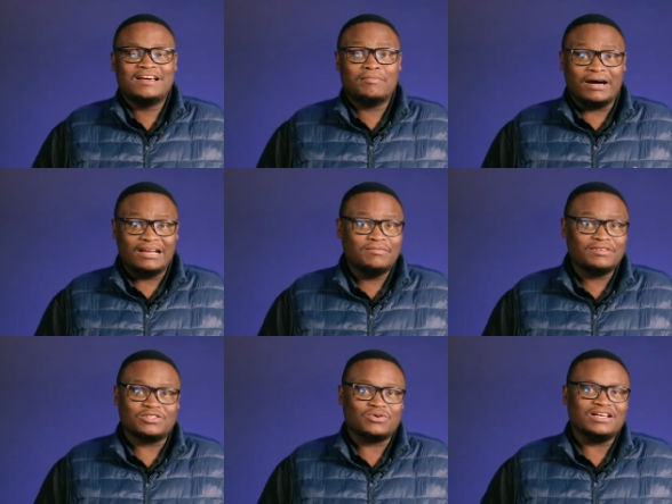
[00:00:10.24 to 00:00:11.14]
My name
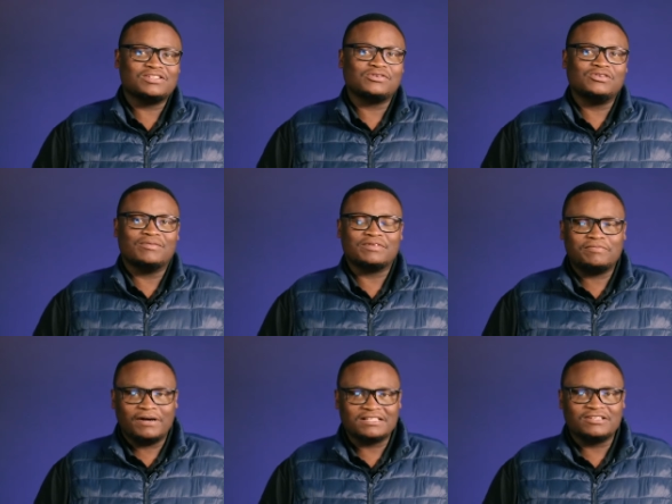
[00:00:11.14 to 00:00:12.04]
is Zwai Zulu. I'm the
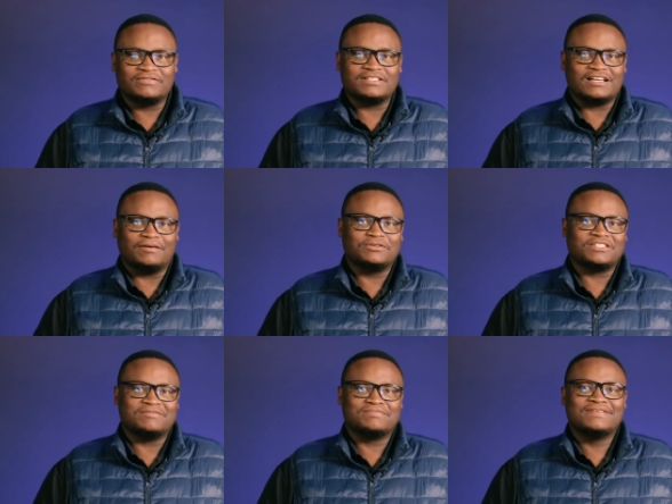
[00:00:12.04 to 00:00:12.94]
pastor of
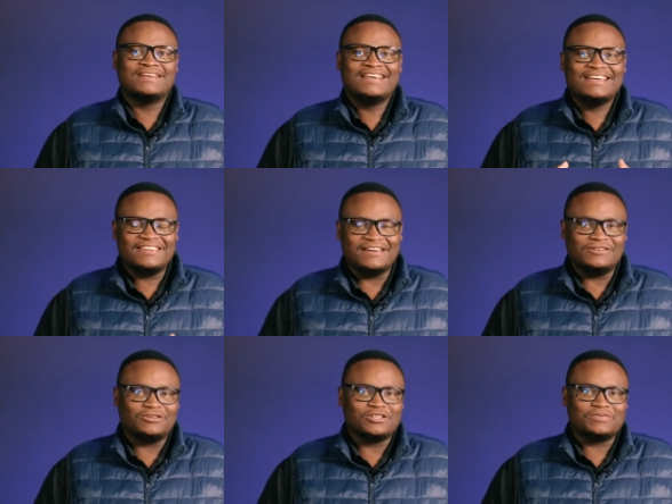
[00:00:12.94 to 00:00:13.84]
discipleship here at
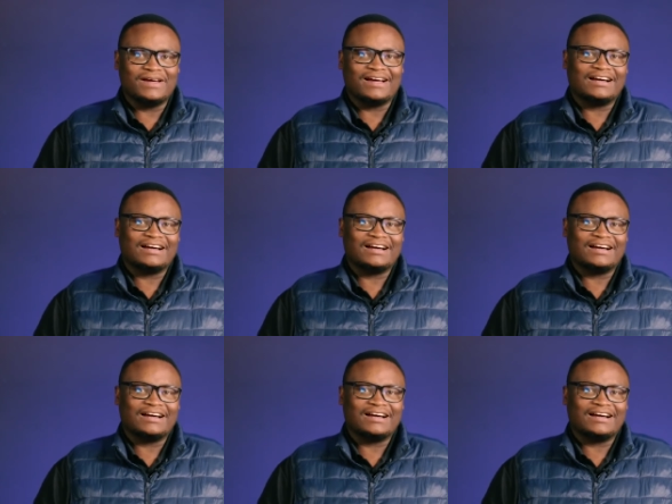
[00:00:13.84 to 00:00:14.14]
Rosebank.